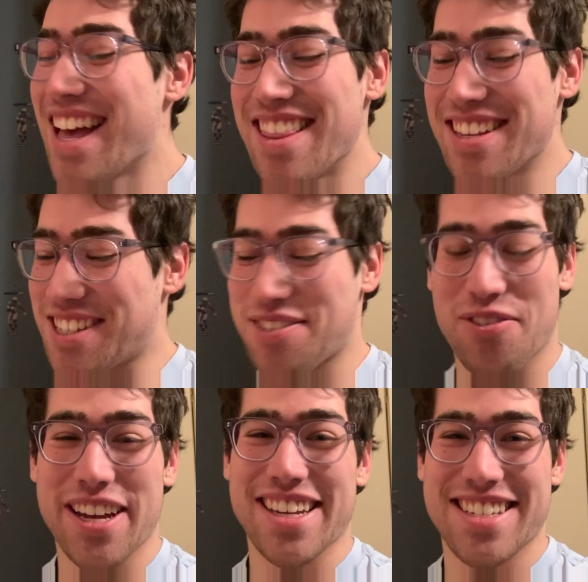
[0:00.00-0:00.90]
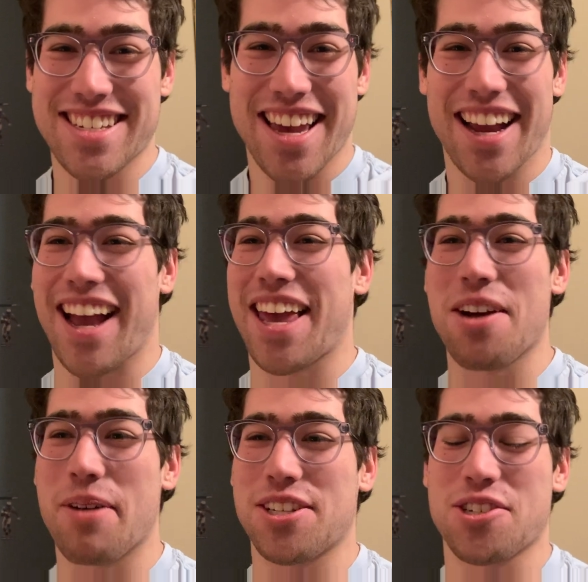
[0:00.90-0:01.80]
This is freaking sick. I
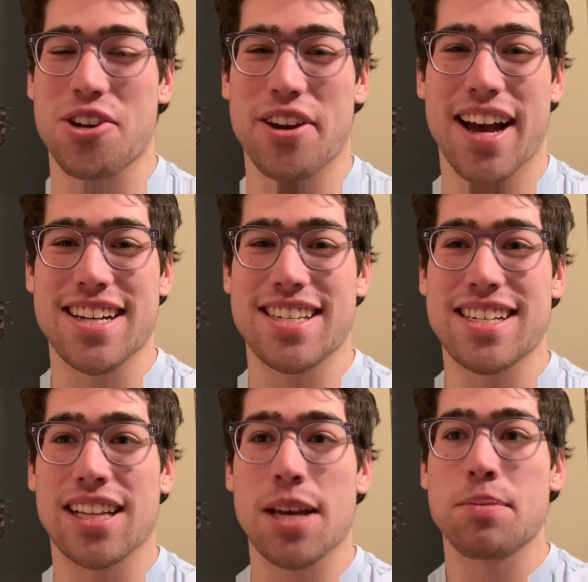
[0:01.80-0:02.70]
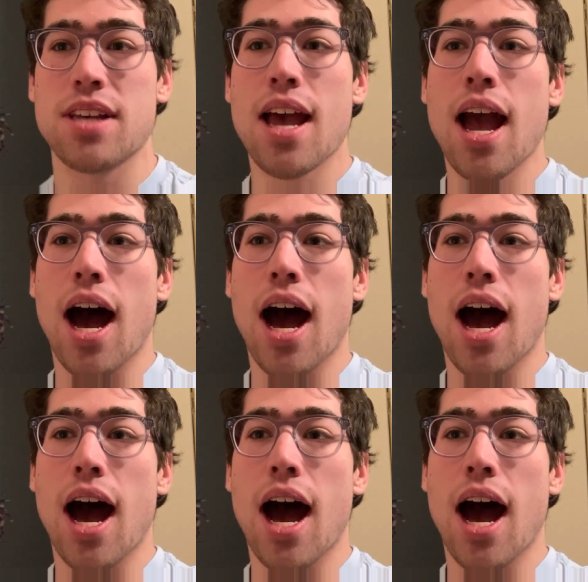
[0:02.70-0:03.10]
can't wait to show you guys these clips.